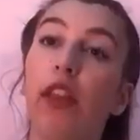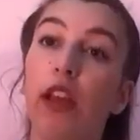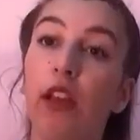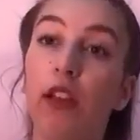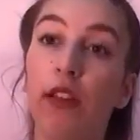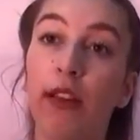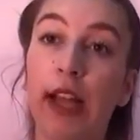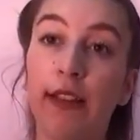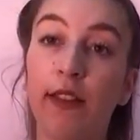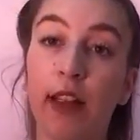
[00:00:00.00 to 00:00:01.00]
the
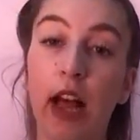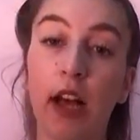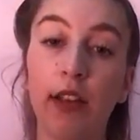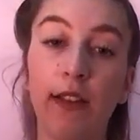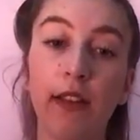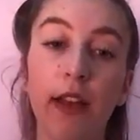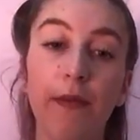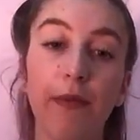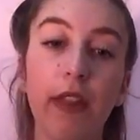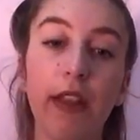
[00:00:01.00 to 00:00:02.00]
dance class,
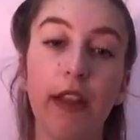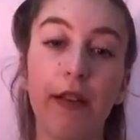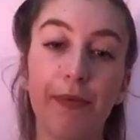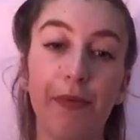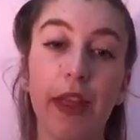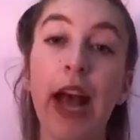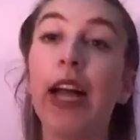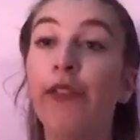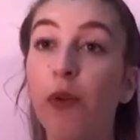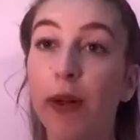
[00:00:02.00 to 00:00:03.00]

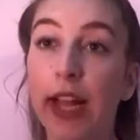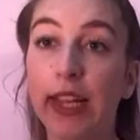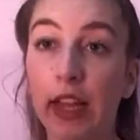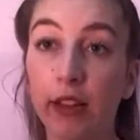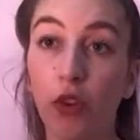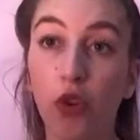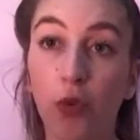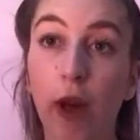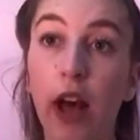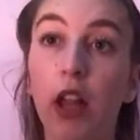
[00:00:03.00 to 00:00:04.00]
and for when I danced
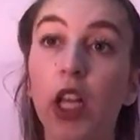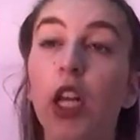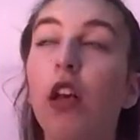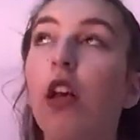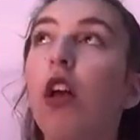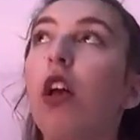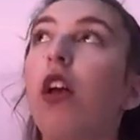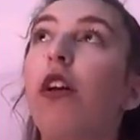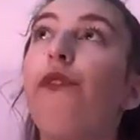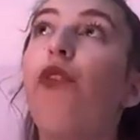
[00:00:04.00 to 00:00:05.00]
as well.
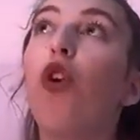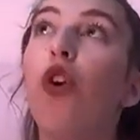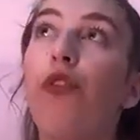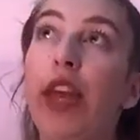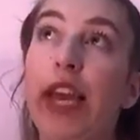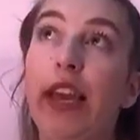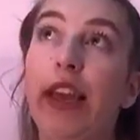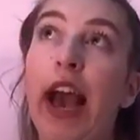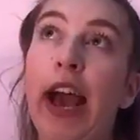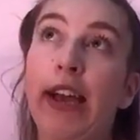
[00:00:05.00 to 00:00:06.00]
For
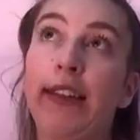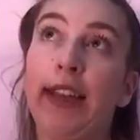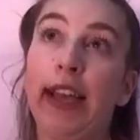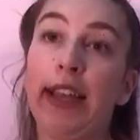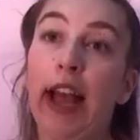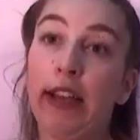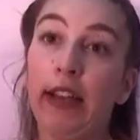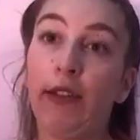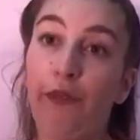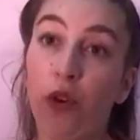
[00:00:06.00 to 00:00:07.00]
the acting
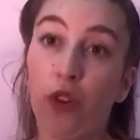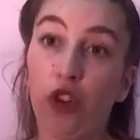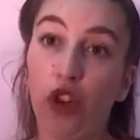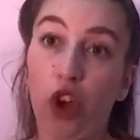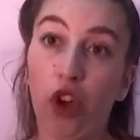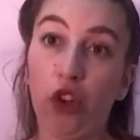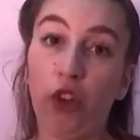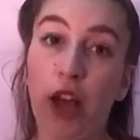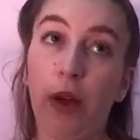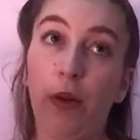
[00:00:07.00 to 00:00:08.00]
and for the songs,
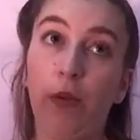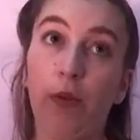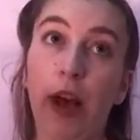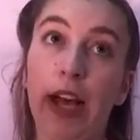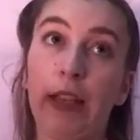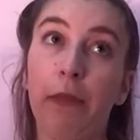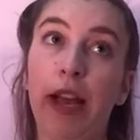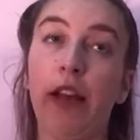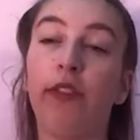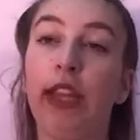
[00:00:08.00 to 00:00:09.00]
I had
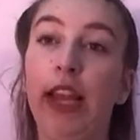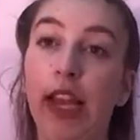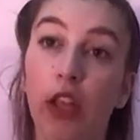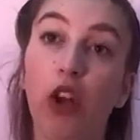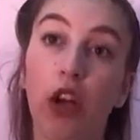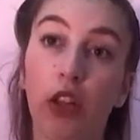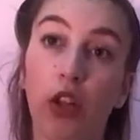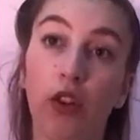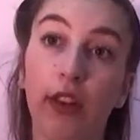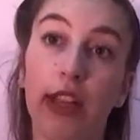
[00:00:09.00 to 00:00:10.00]
my obviously leotard
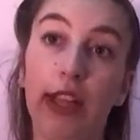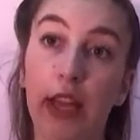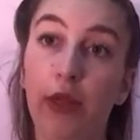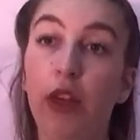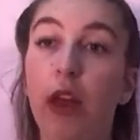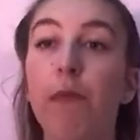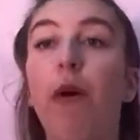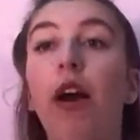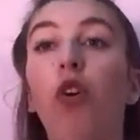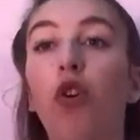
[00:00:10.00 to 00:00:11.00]
on underneath,
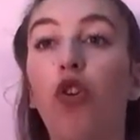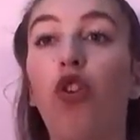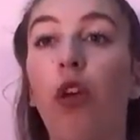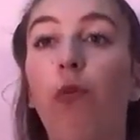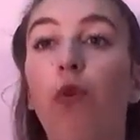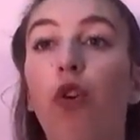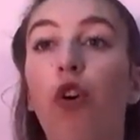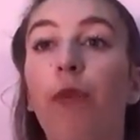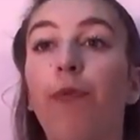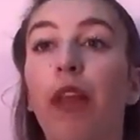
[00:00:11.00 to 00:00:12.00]
but I also
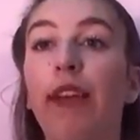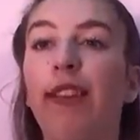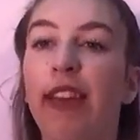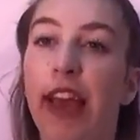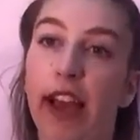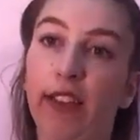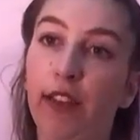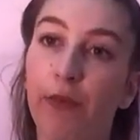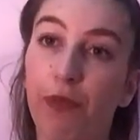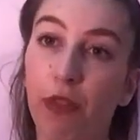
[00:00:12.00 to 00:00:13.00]
wore a skirt